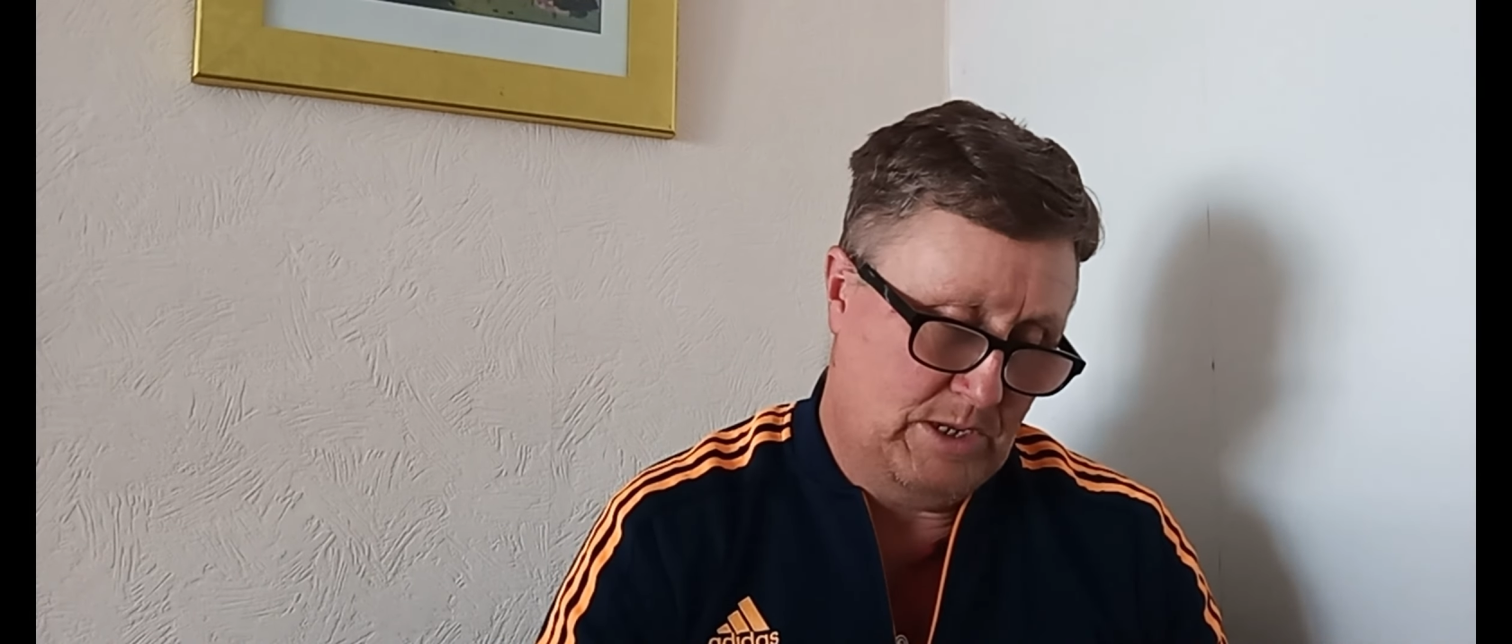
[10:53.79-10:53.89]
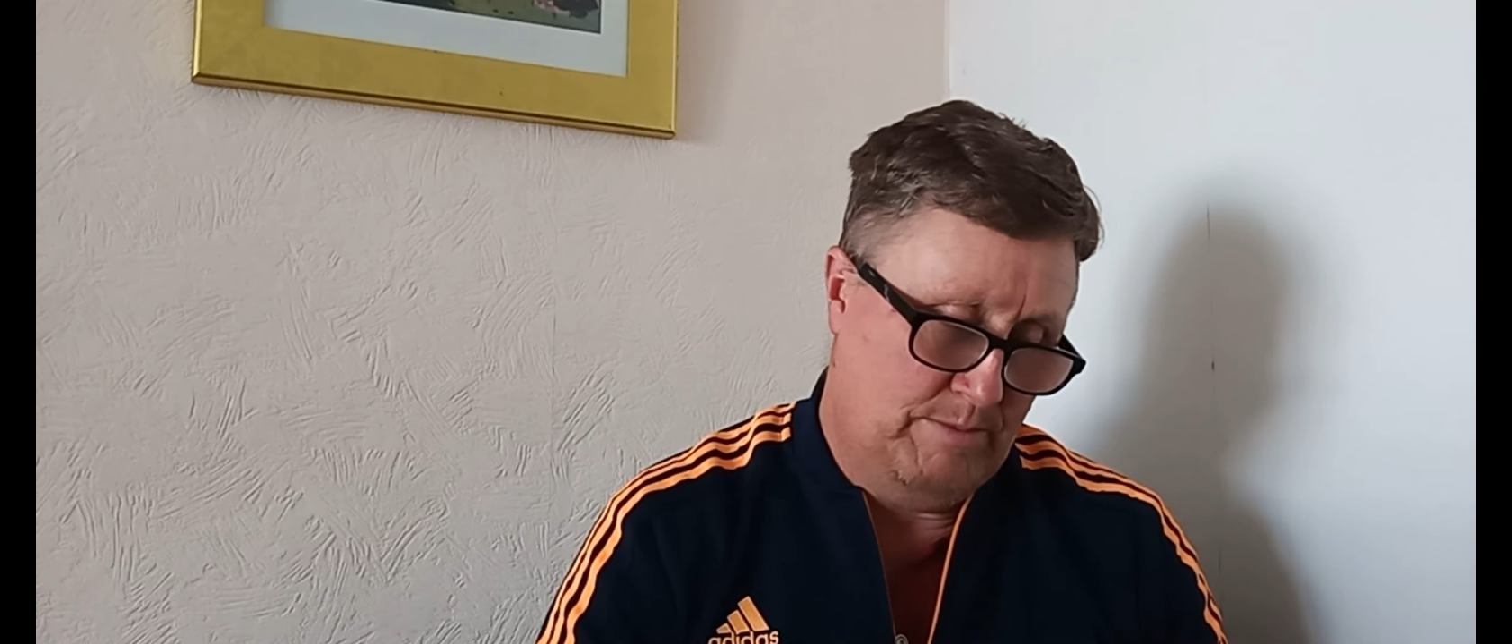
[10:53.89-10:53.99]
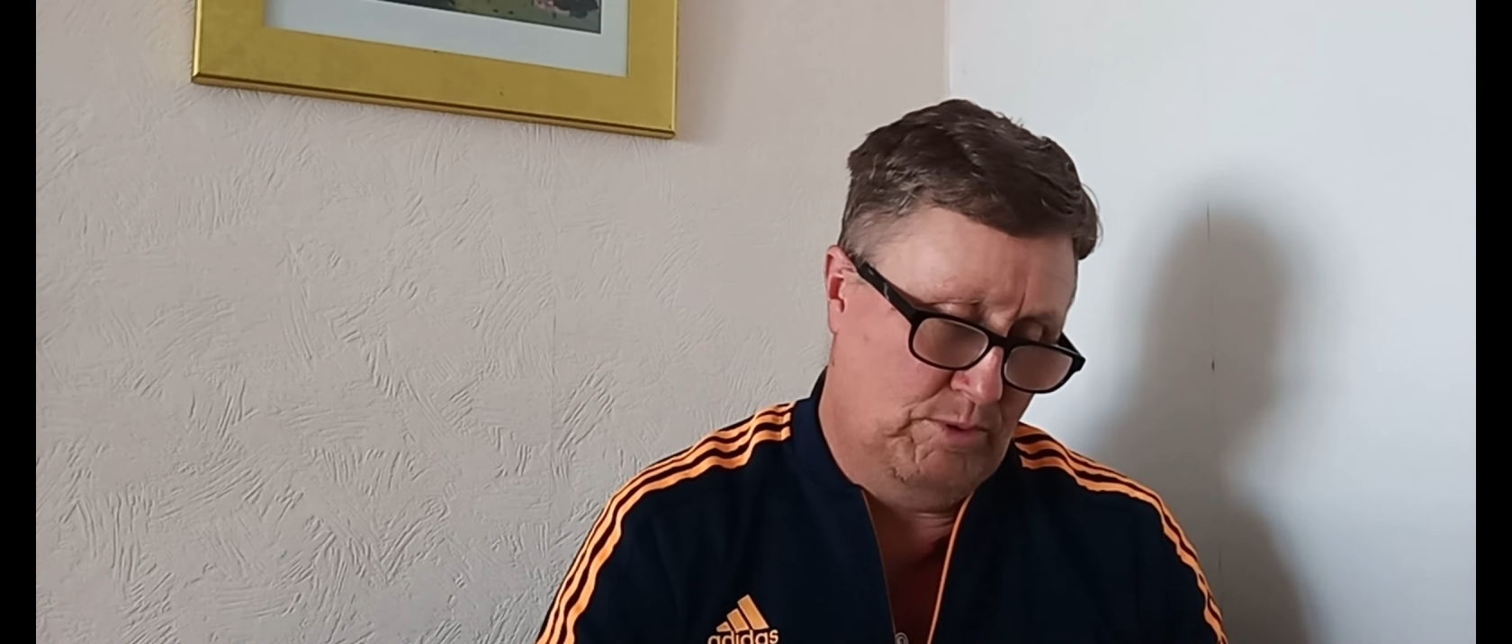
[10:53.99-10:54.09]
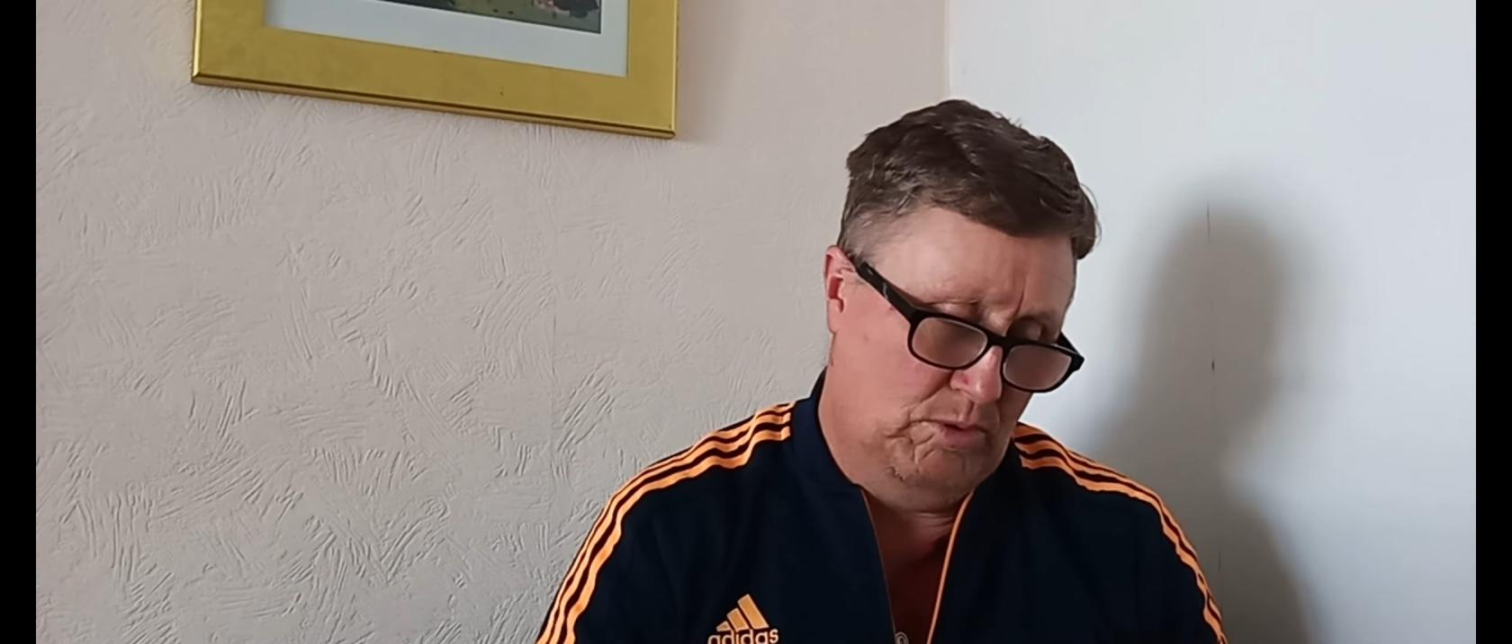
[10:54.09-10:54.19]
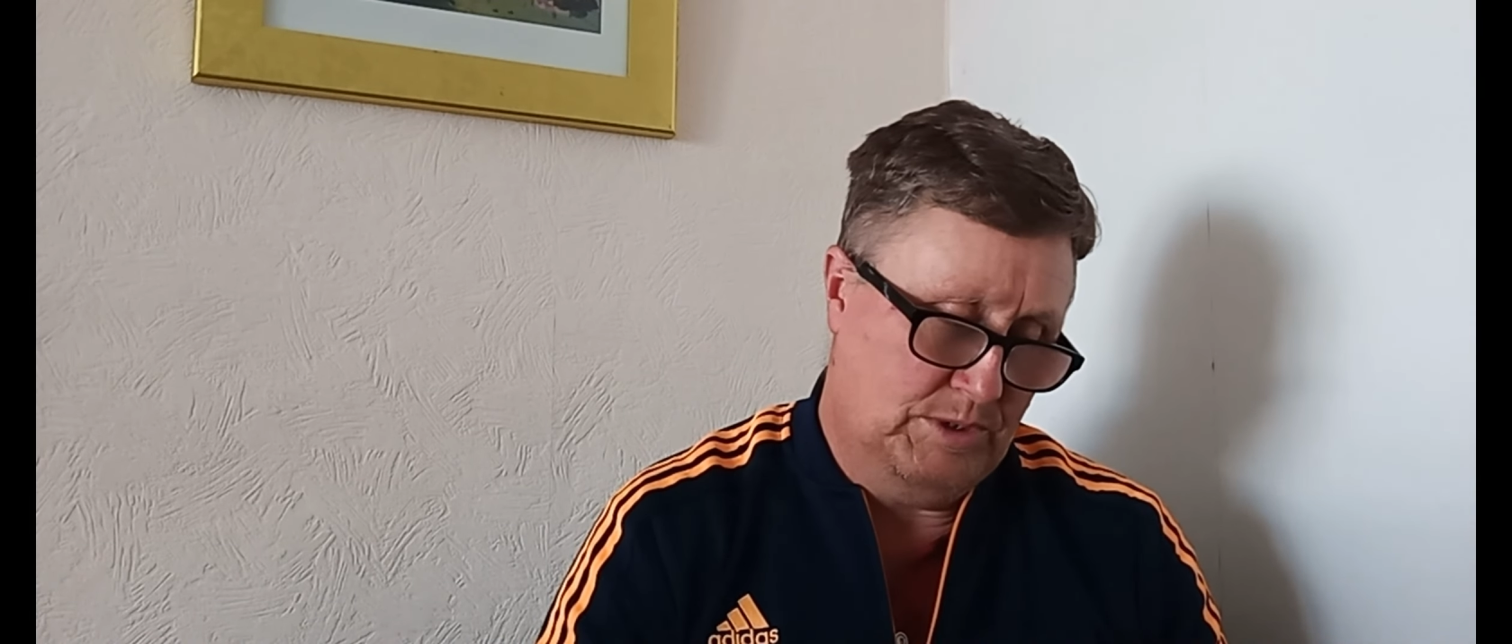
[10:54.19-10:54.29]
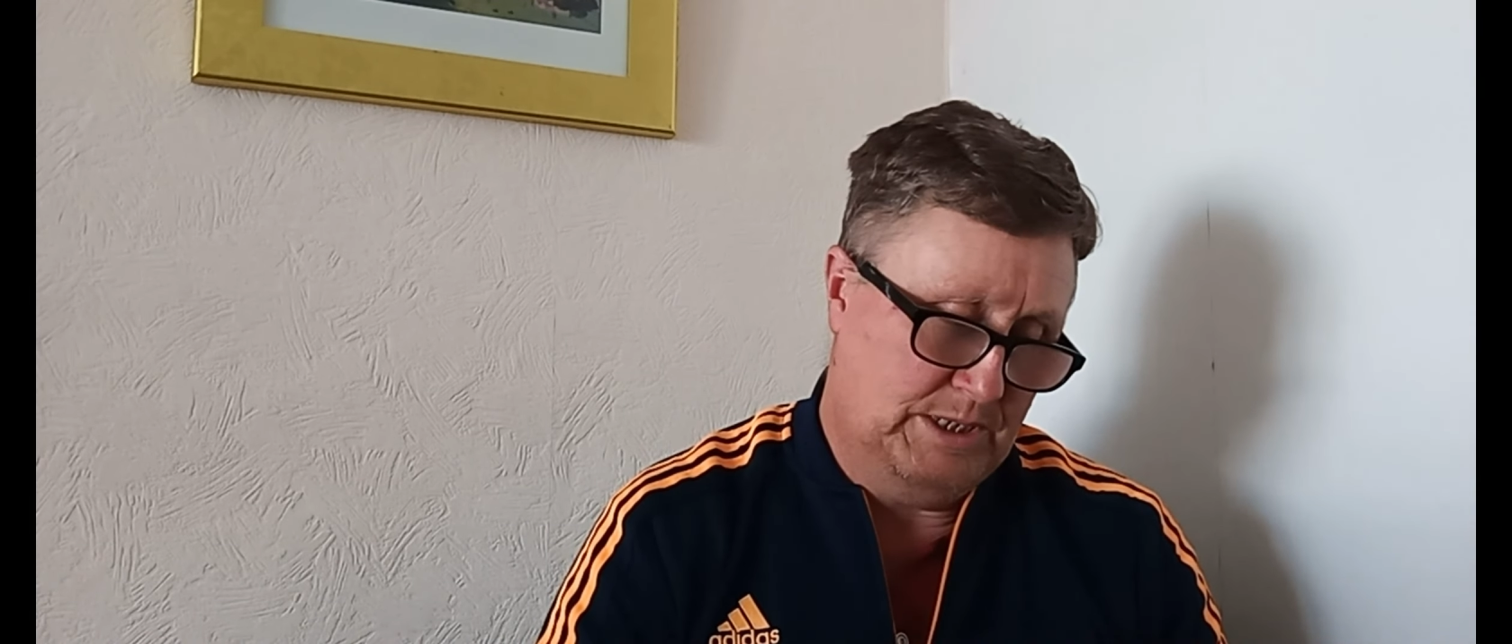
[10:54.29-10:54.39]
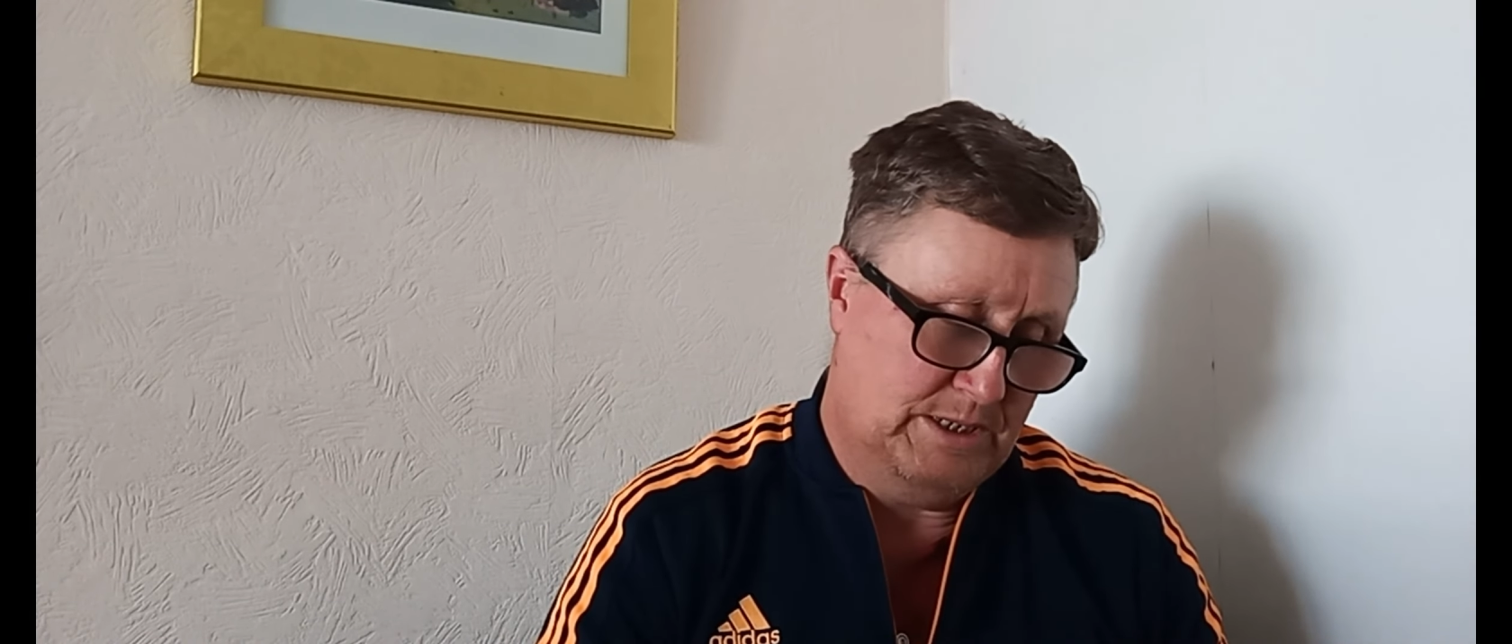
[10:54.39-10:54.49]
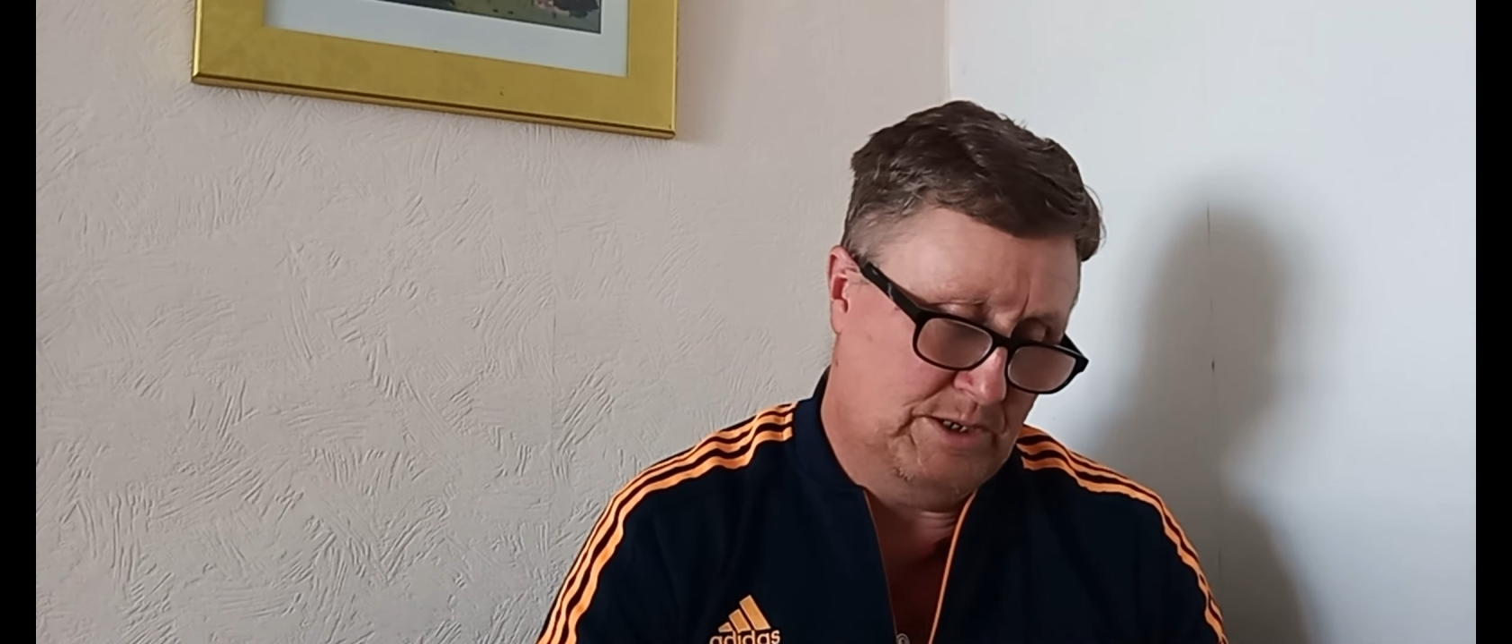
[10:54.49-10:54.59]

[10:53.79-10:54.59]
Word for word: I bought it